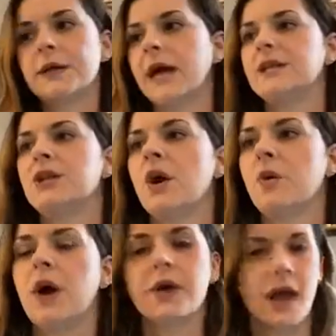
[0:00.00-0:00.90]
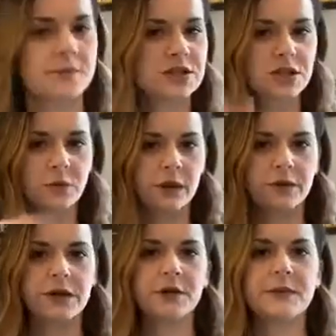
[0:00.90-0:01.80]
I know. Okay, I'm just gonna wait
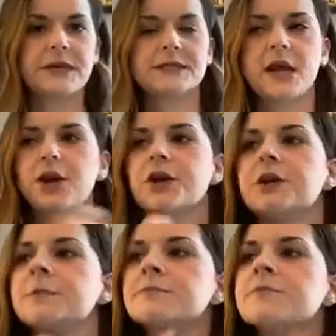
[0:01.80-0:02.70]
right here because I heard her.